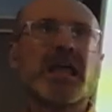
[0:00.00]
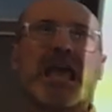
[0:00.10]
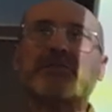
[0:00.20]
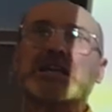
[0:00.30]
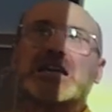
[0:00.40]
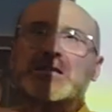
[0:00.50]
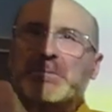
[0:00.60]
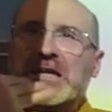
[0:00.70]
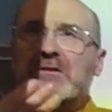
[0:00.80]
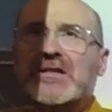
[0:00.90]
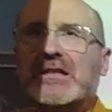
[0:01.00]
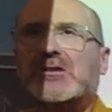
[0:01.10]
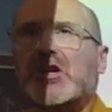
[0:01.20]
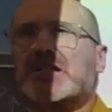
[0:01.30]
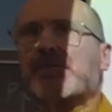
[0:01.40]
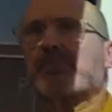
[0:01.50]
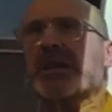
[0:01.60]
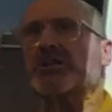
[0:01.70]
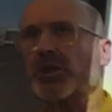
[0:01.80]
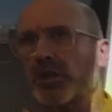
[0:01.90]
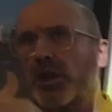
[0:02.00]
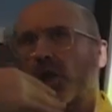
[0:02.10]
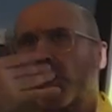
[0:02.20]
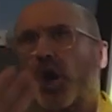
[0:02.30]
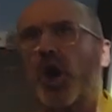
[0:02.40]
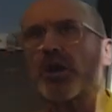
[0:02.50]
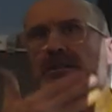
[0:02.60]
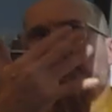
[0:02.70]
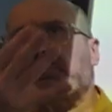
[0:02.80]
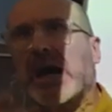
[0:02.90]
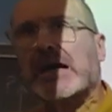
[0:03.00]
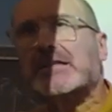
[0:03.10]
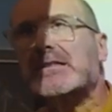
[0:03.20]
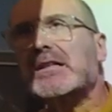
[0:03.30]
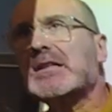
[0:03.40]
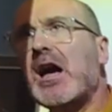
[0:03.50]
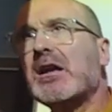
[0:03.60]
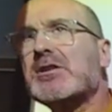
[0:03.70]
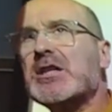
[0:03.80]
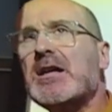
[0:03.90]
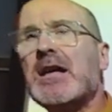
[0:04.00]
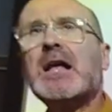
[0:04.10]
having experienced the transformation caused by the technology,